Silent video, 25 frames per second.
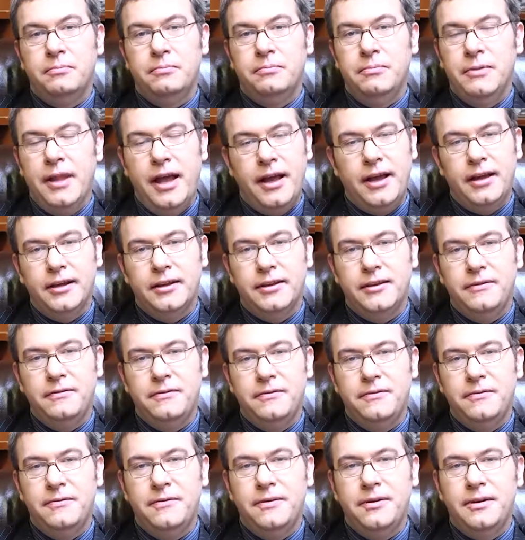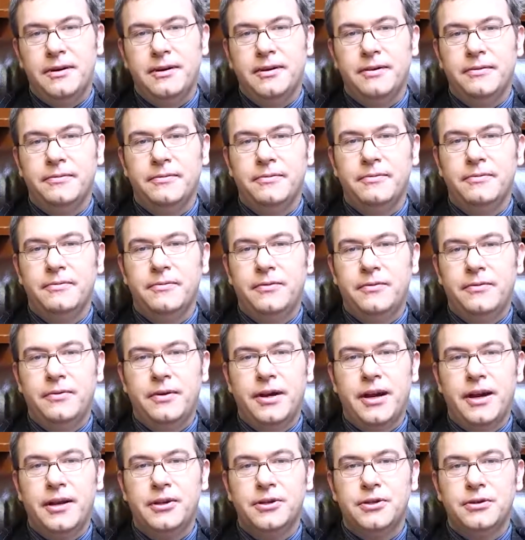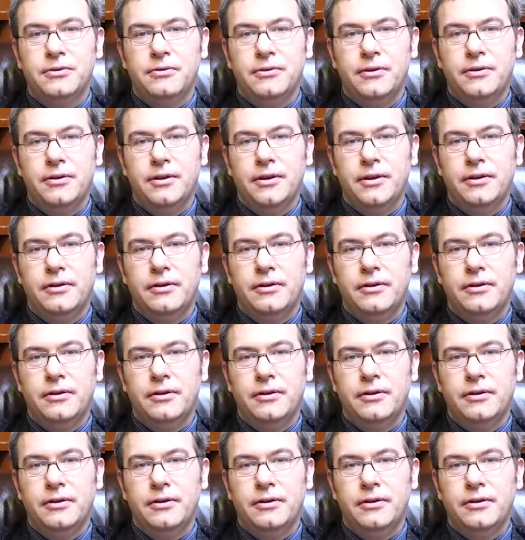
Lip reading: negative financial